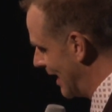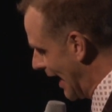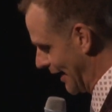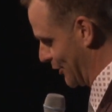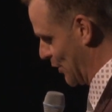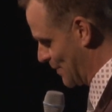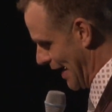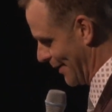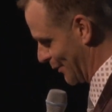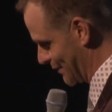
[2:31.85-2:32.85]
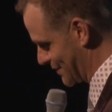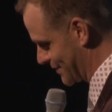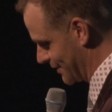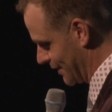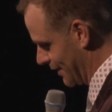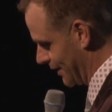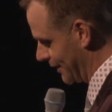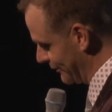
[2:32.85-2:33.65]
audio Bibles in